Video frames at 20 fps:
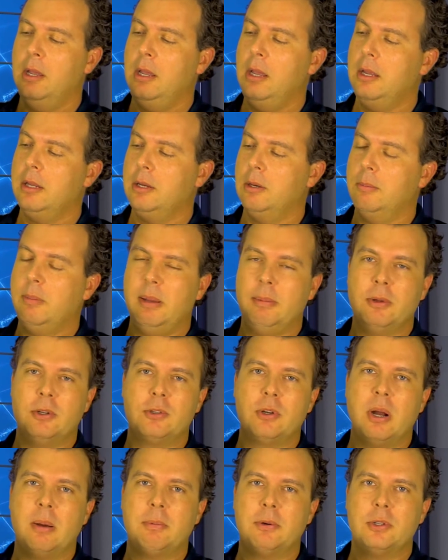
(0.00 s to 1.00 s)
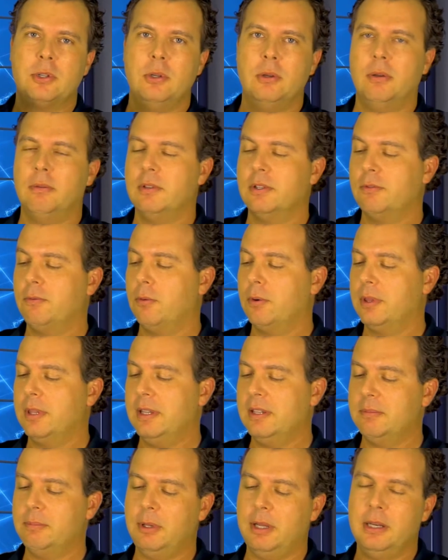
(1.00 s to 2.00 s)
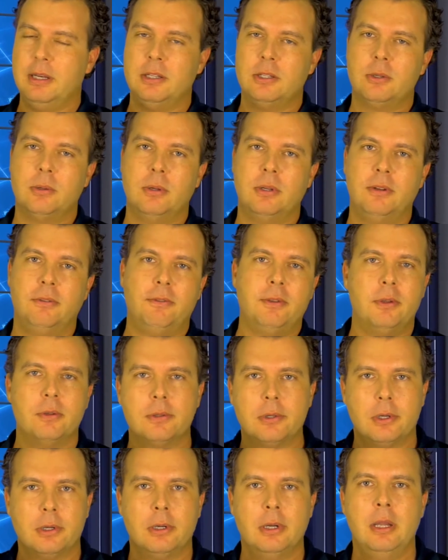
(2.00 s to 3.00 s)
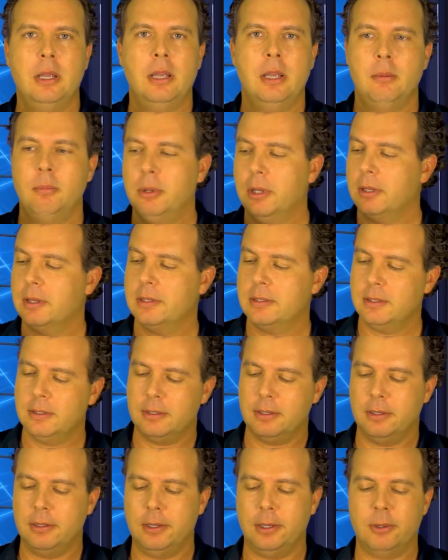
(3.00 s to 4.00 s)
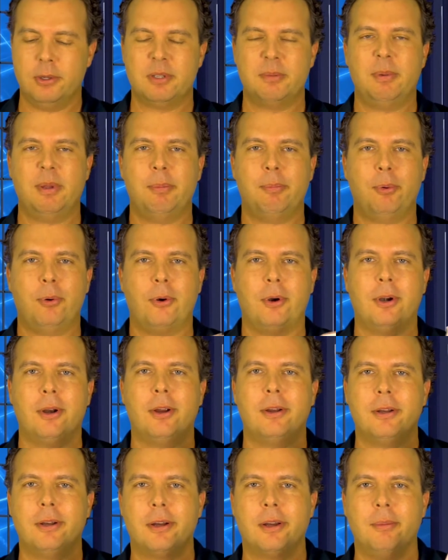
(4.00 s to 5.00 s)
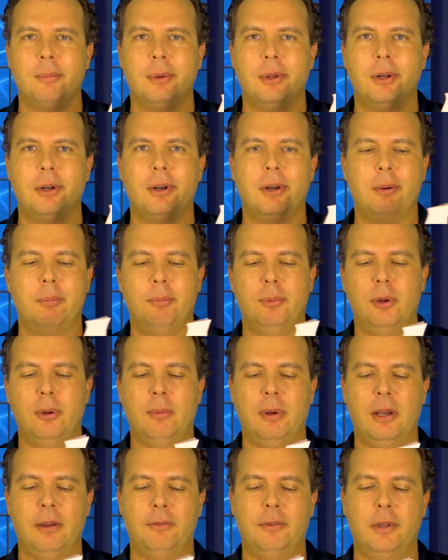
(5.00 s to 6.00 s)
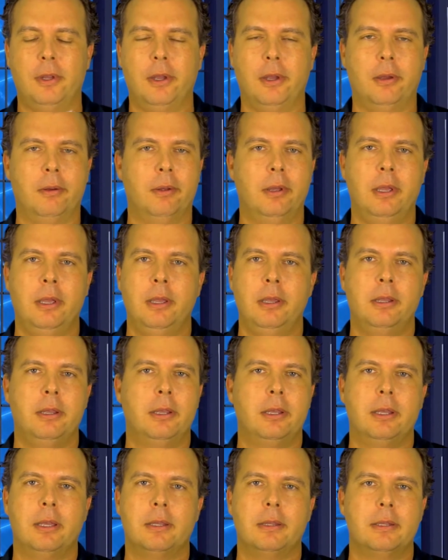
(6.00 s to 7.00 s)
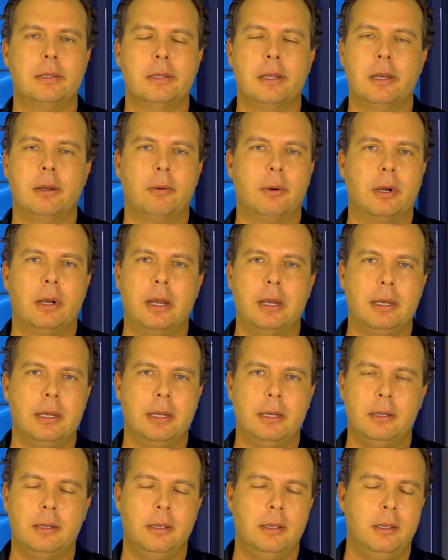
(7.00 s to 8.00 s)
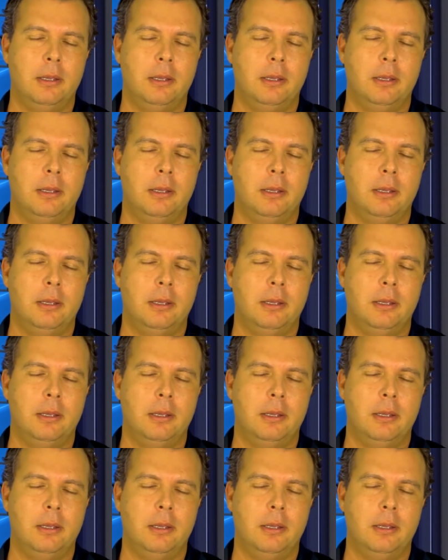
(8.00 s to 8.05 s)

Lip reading: maybe a drop or two of this Four Thieves blend into a diffuser, plug this into the USB port on your computer, and boom, off you go. You can get these anywhere. Any